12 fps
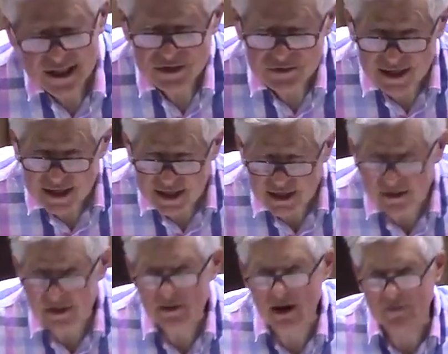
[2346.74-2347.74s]
You're a
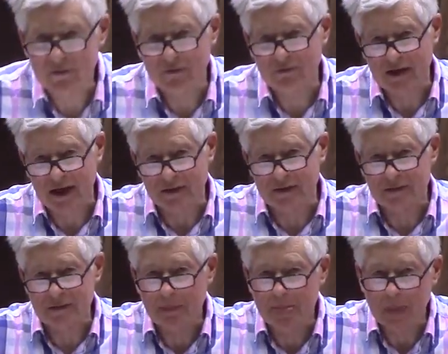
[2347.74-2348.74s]
hero of the
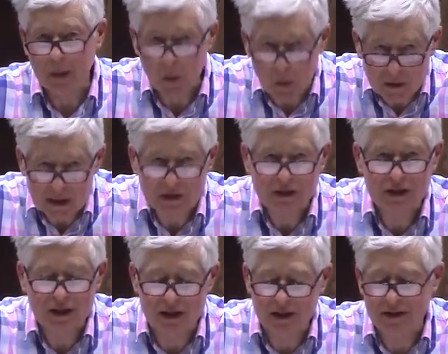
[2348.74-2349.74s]
faith. All those
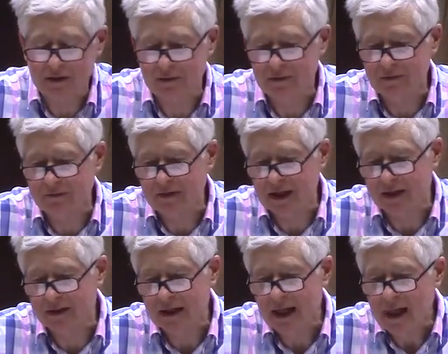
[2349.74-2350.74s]
conquered through
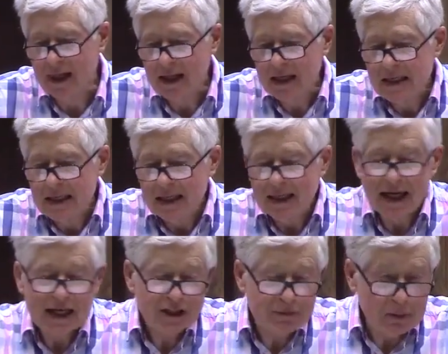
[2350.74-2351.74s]
faith.
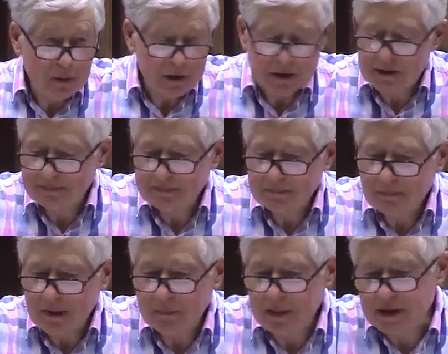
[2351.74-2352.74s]
Last point
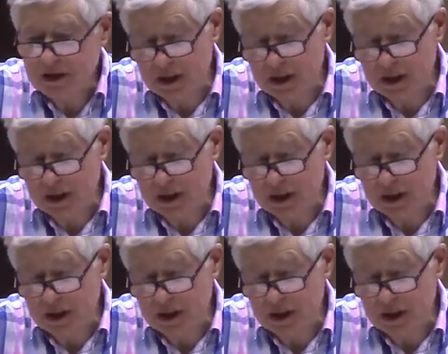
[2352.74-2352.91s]
preach the